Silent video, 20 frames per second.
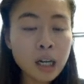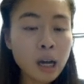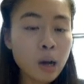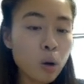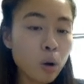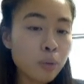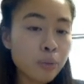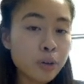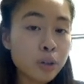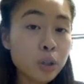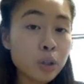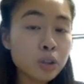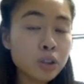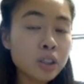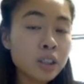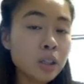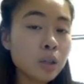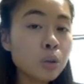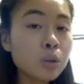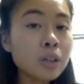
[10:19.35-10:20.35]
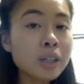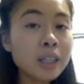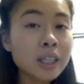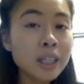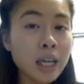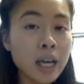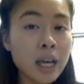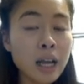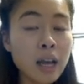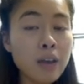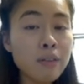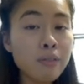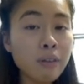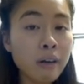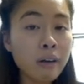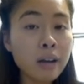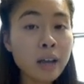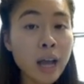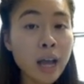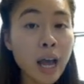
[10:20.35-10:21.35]
However, you're still going to get a
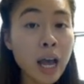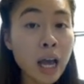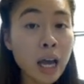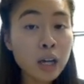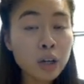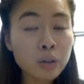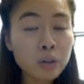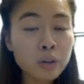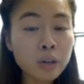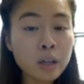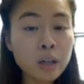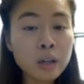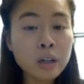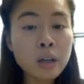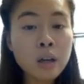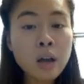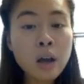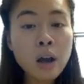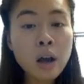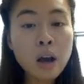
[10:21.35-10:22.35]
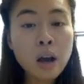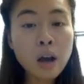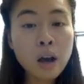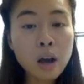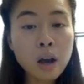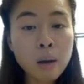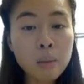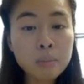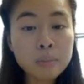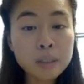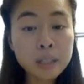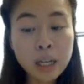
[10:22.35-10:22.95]
very accurate um,